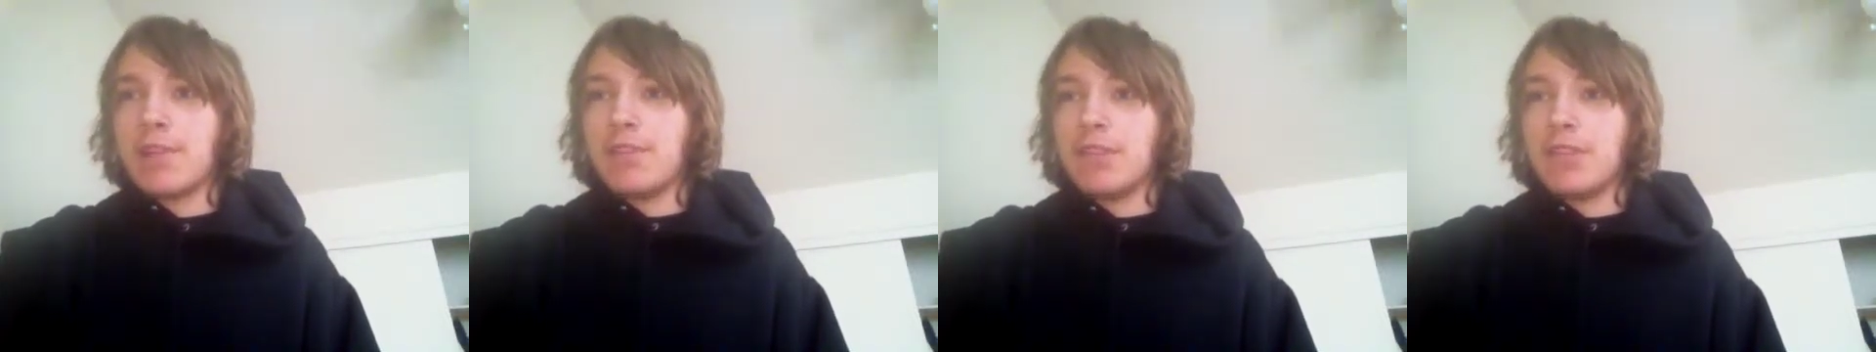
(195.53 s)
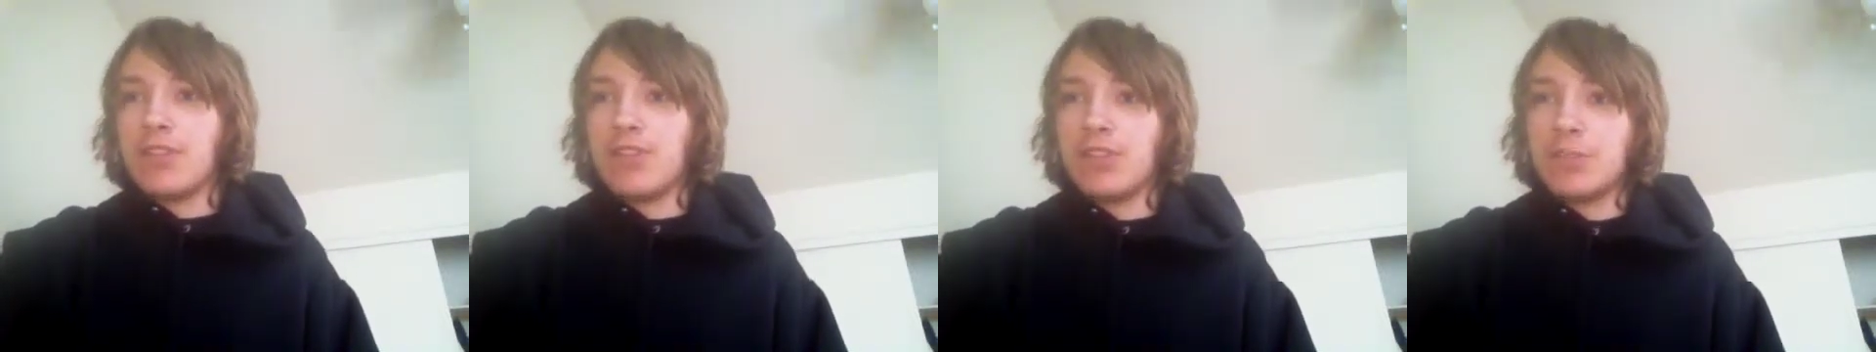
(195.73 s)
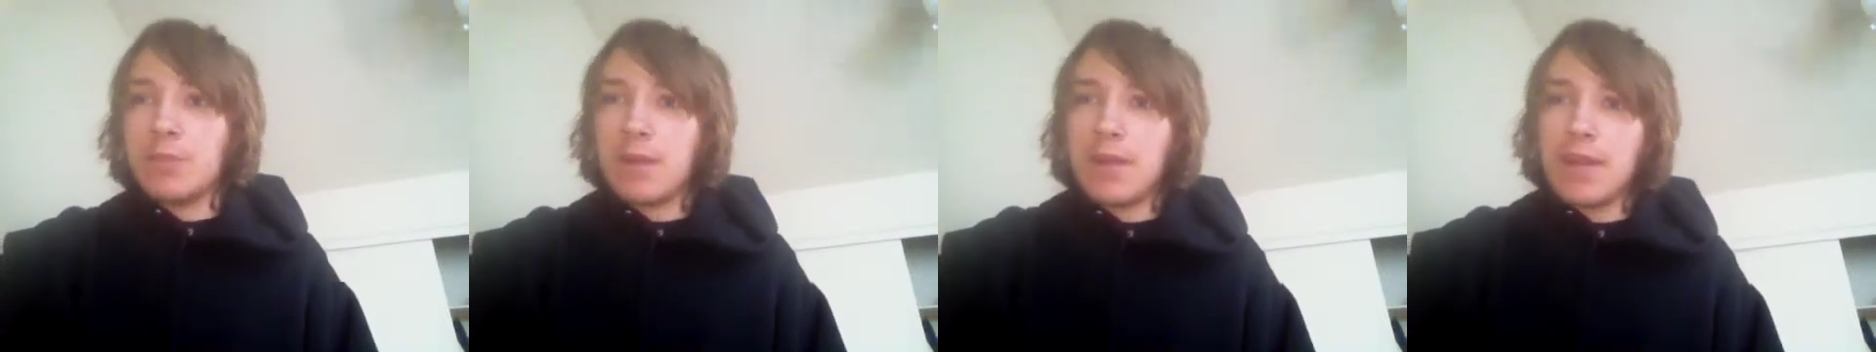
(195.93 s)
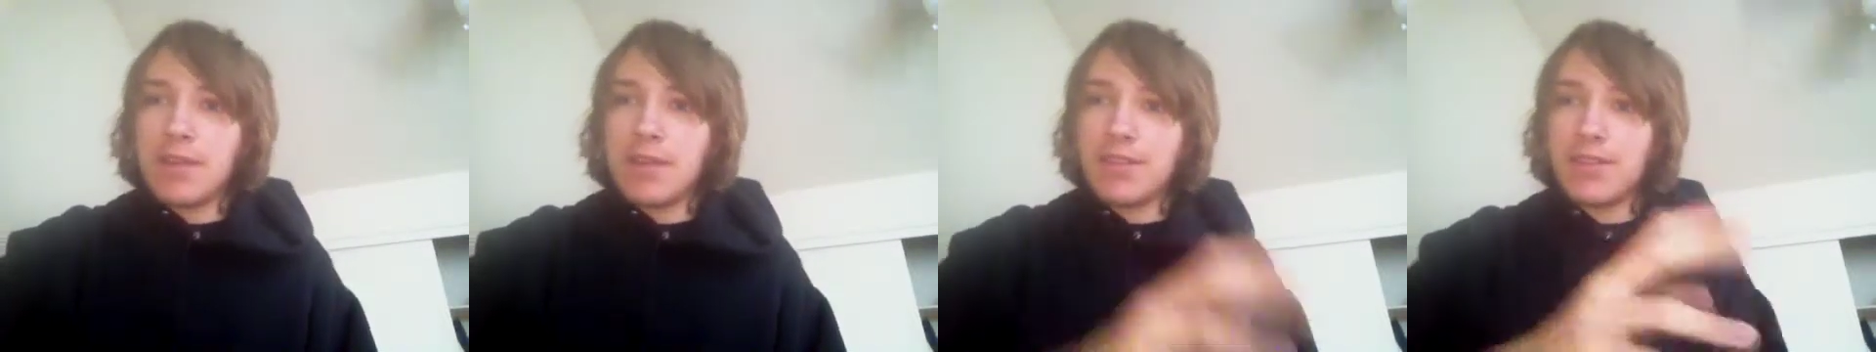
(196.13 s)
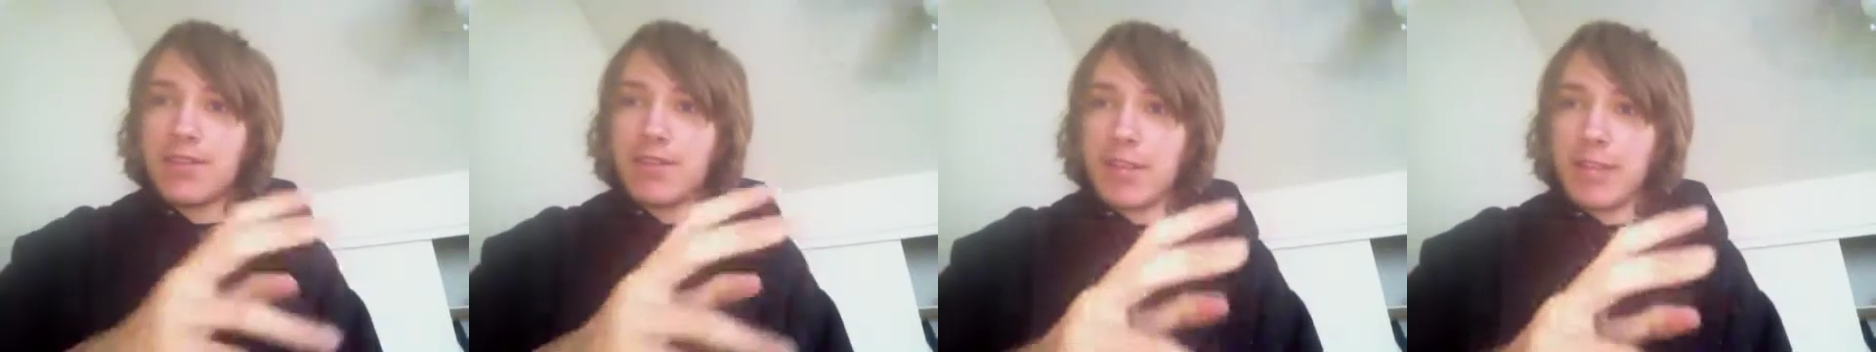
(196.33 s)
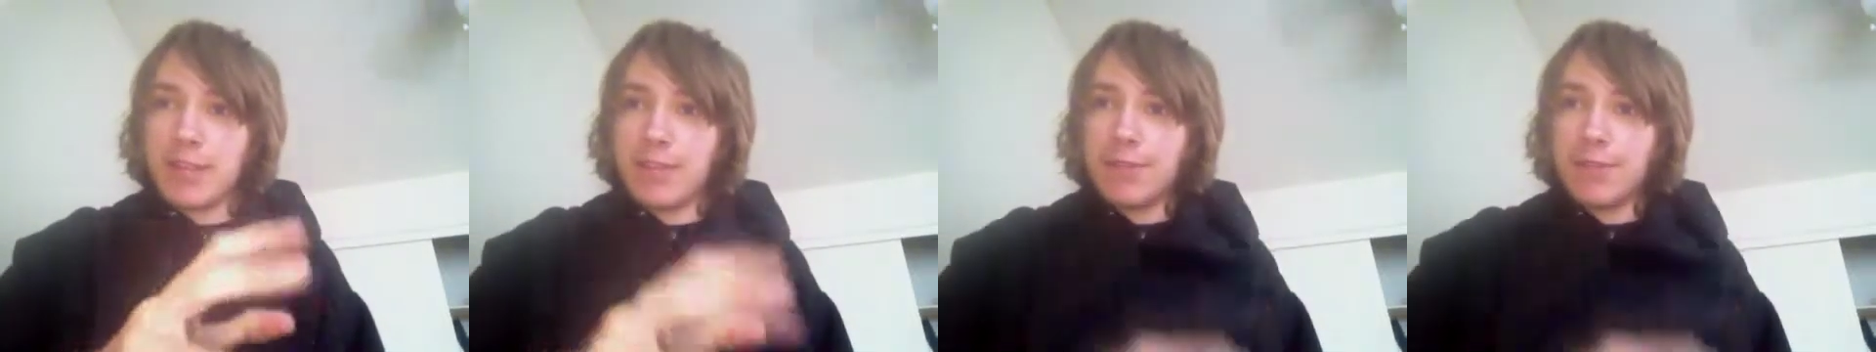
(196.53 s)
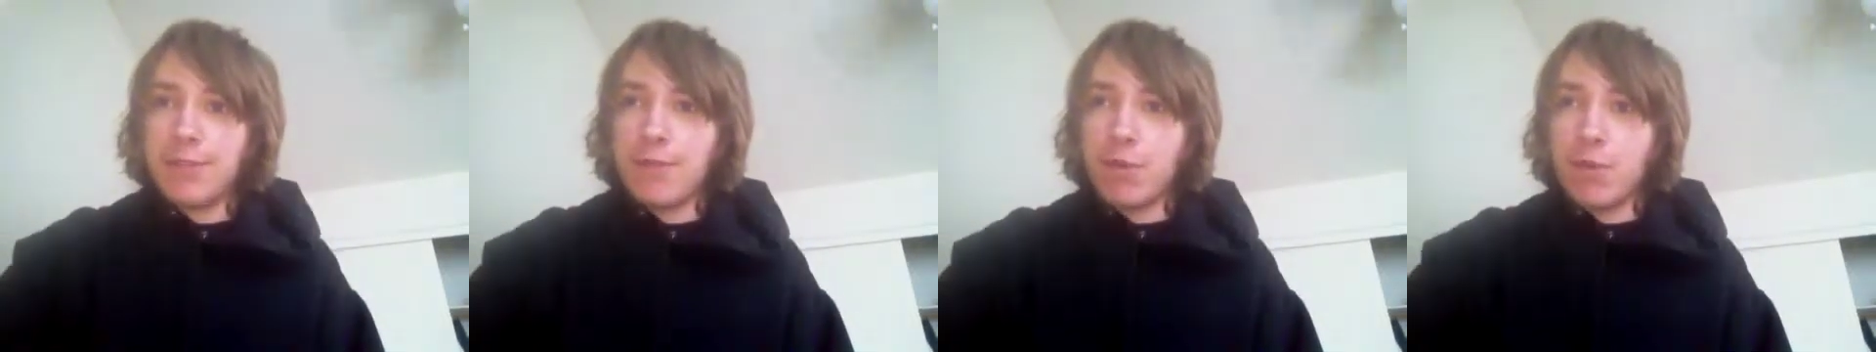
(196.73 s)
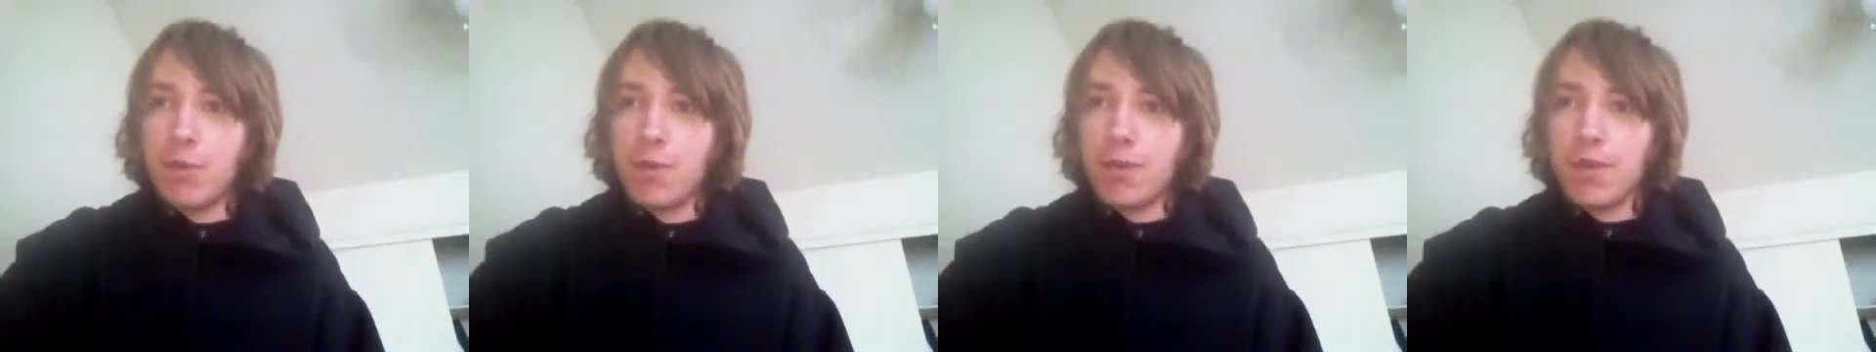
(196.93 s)
Digimon stands
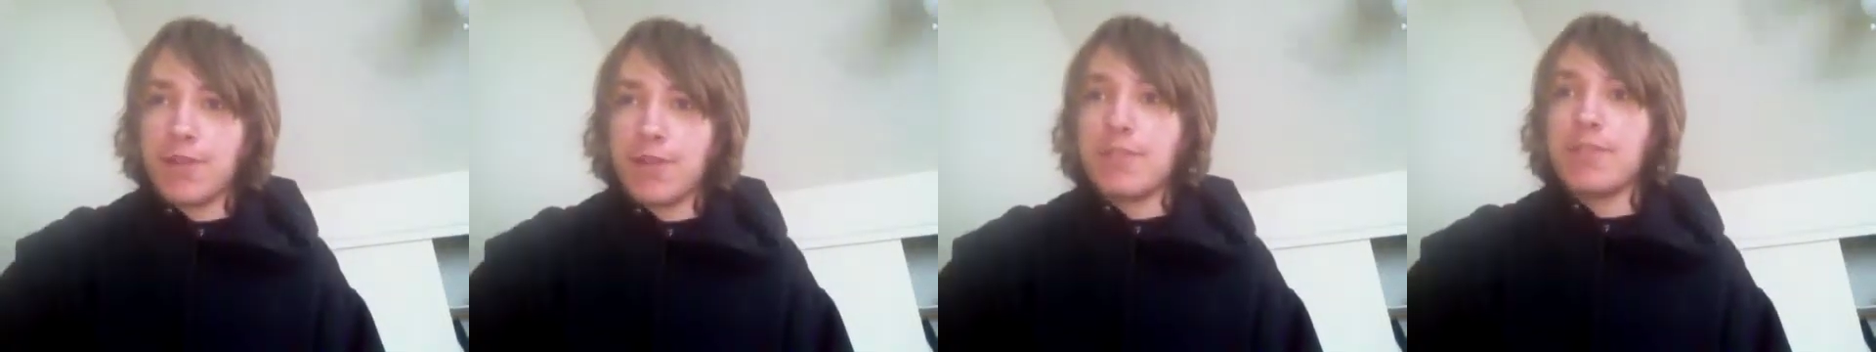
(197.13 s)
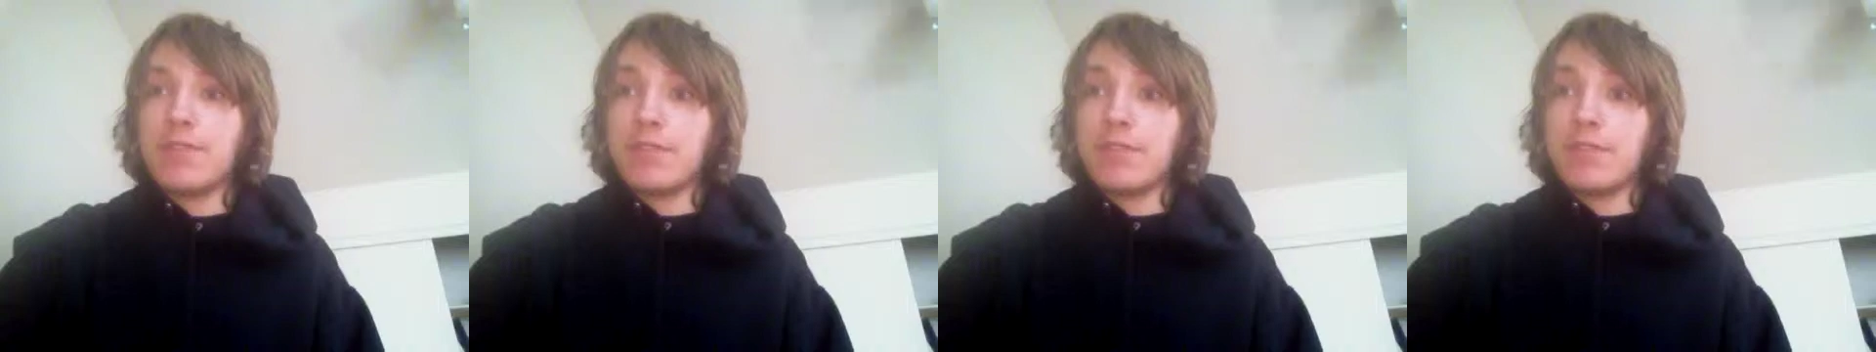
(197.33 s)
for